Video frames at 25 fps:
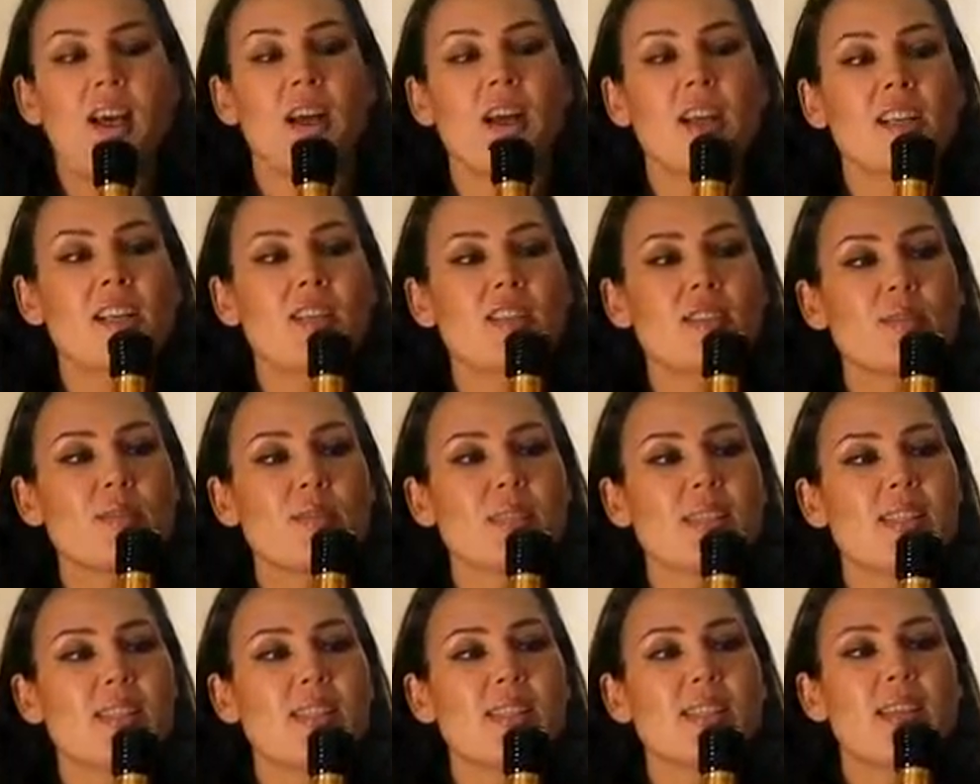I just
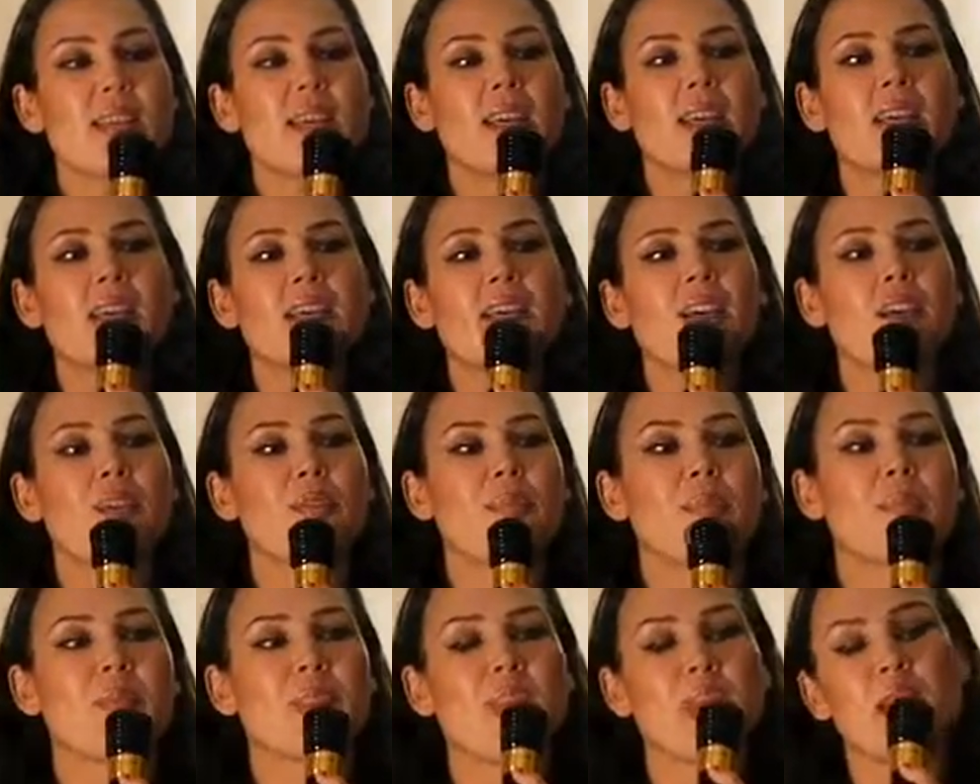want to say
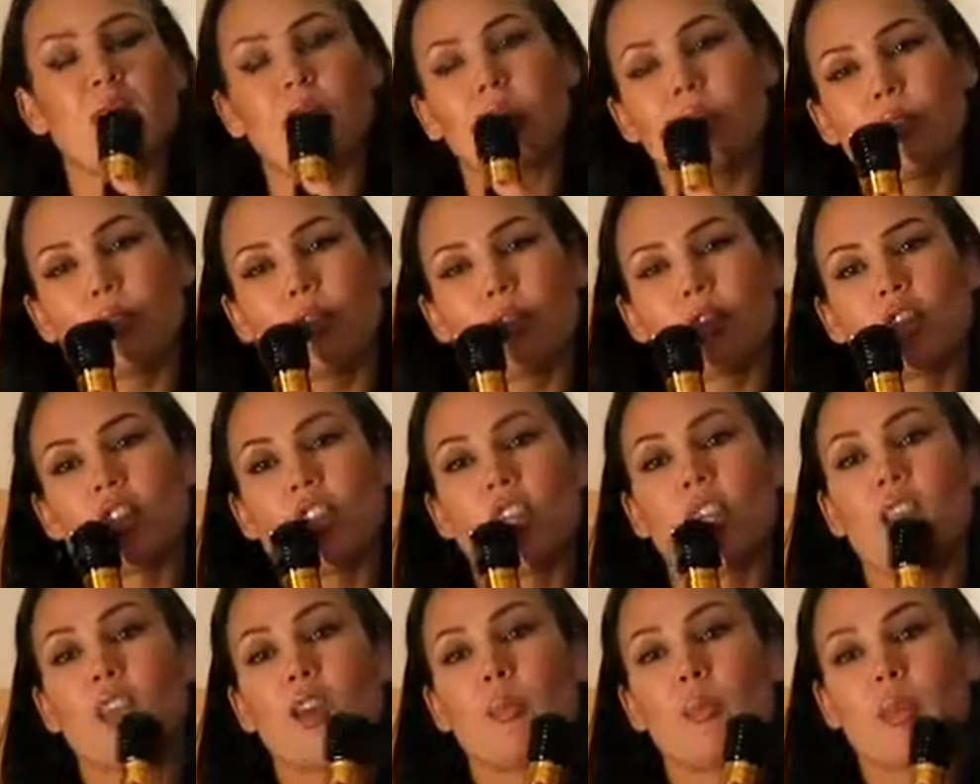thank you for
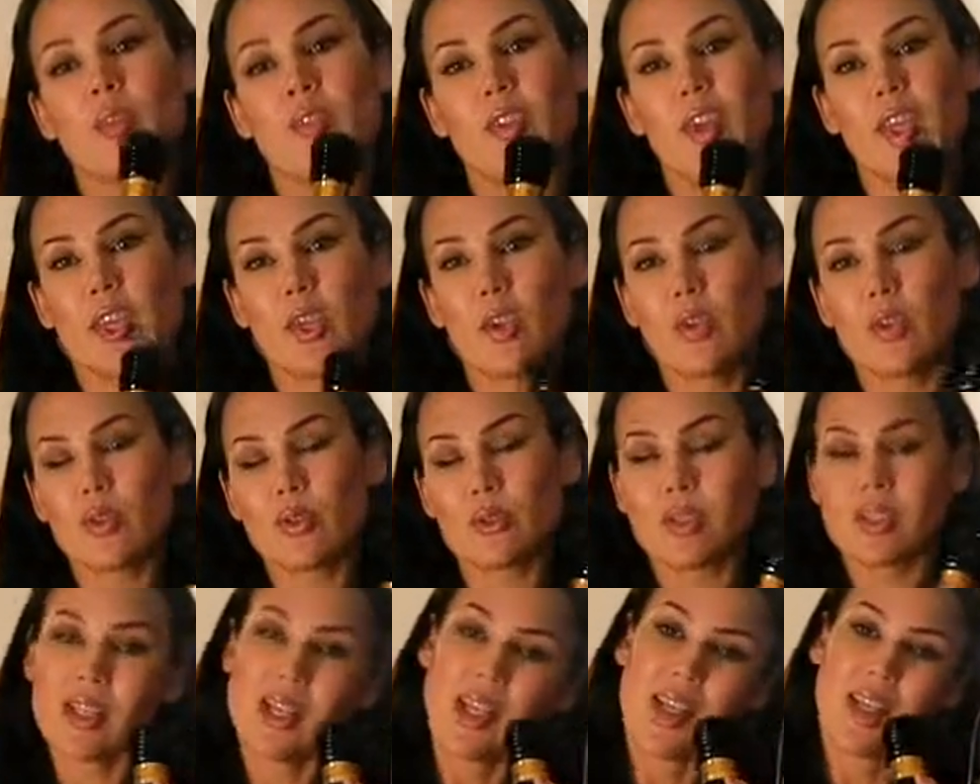checking out my
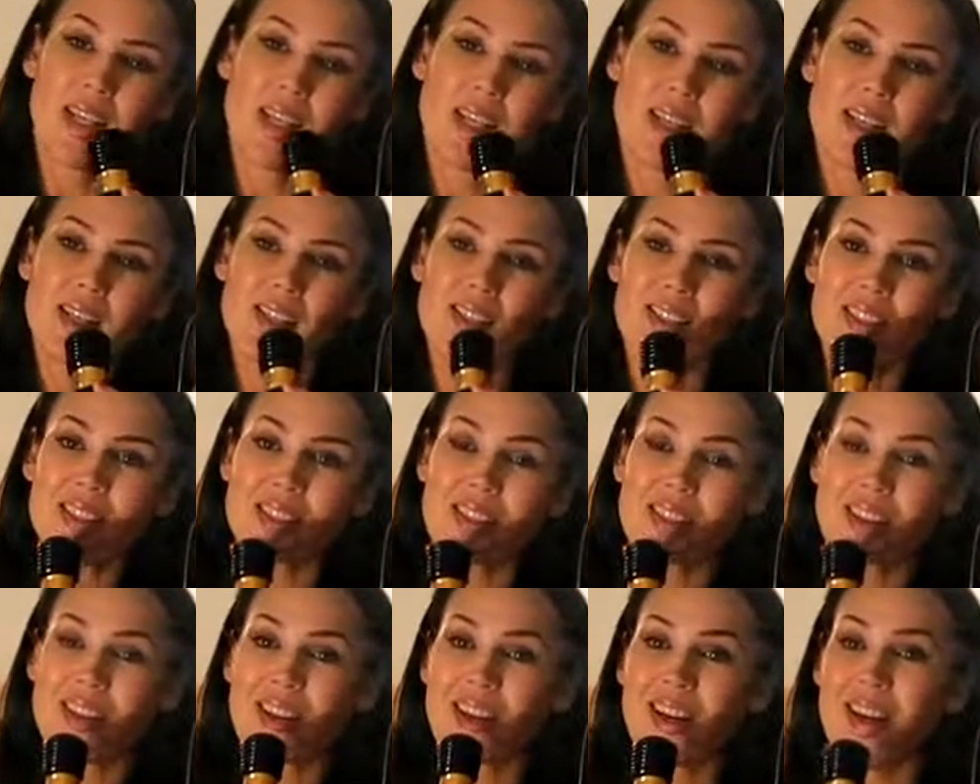videos, and
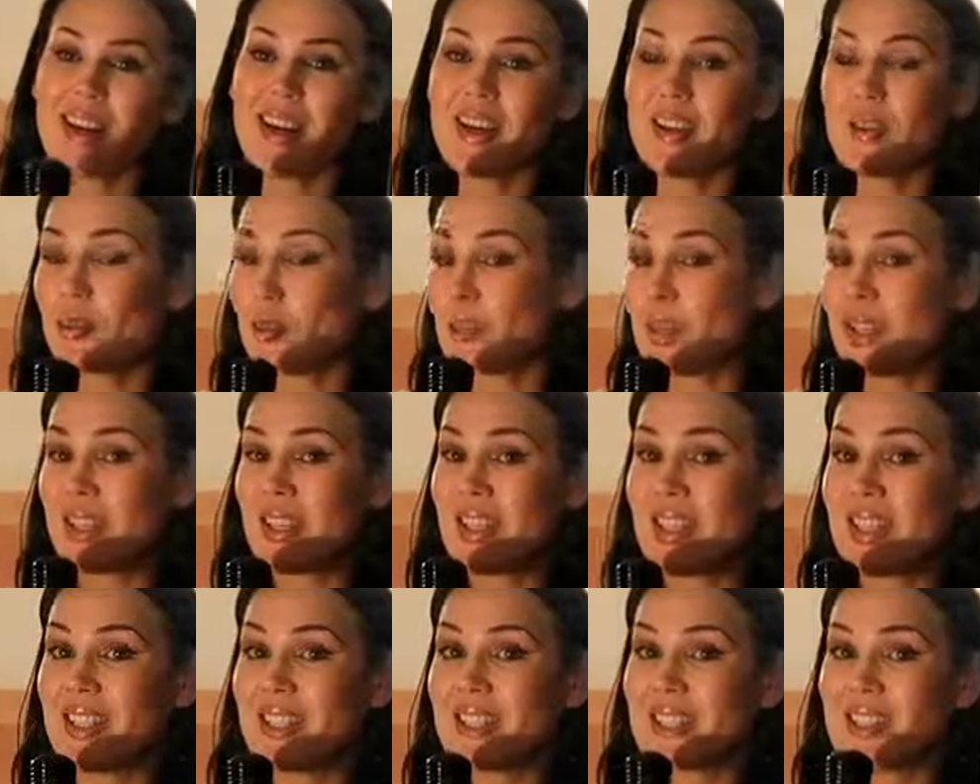I
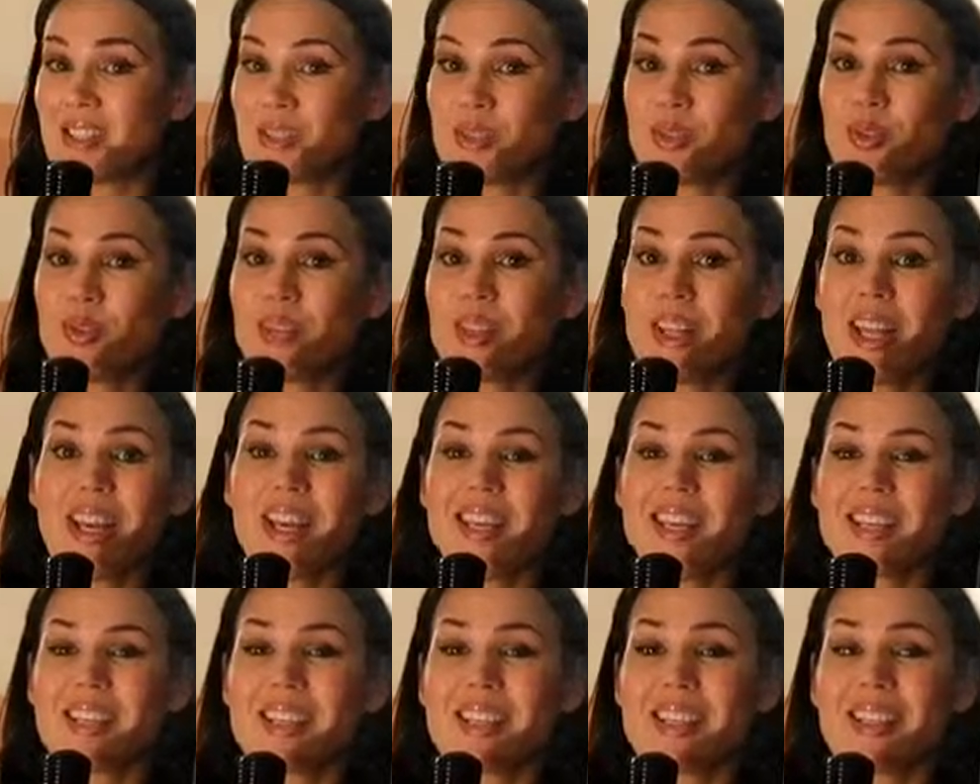really do
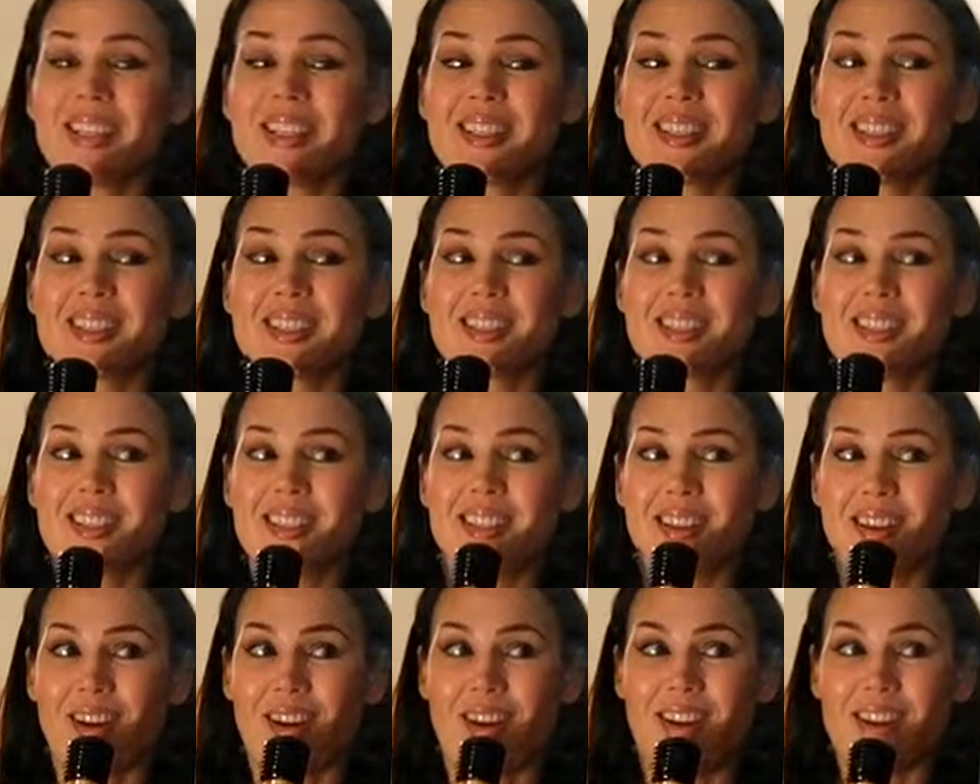like
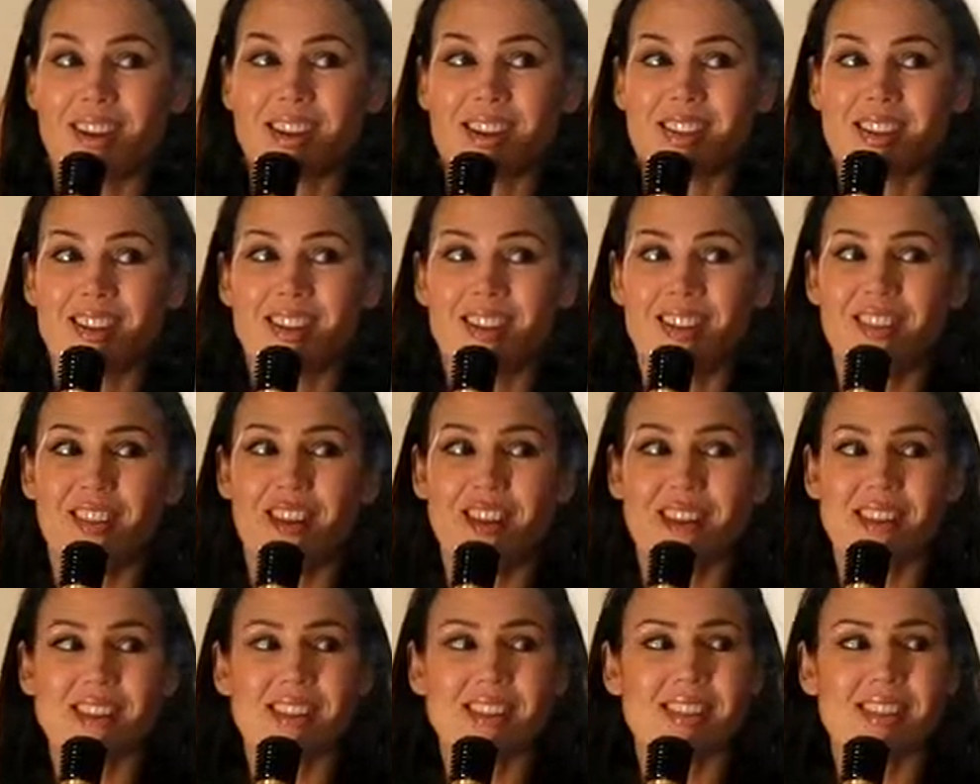cars a lot.